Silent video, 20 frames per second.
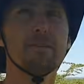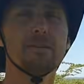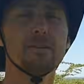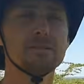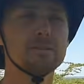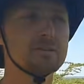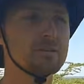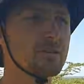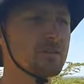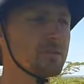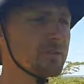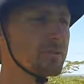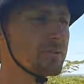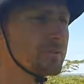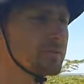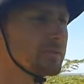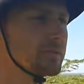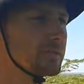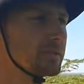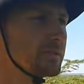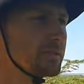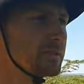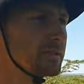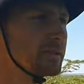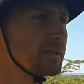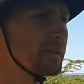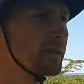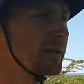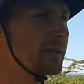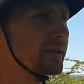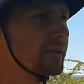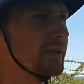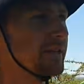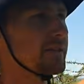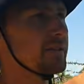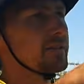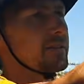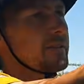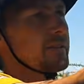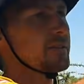So, and
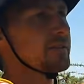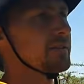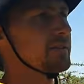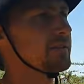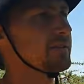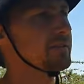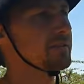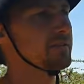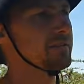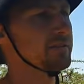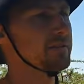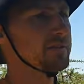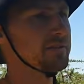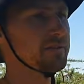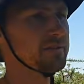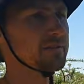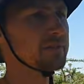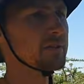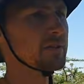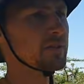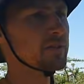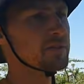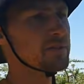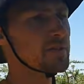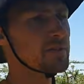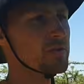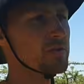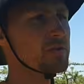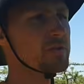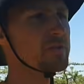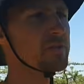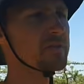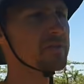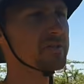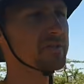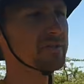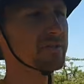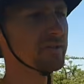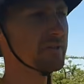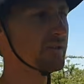then we also use it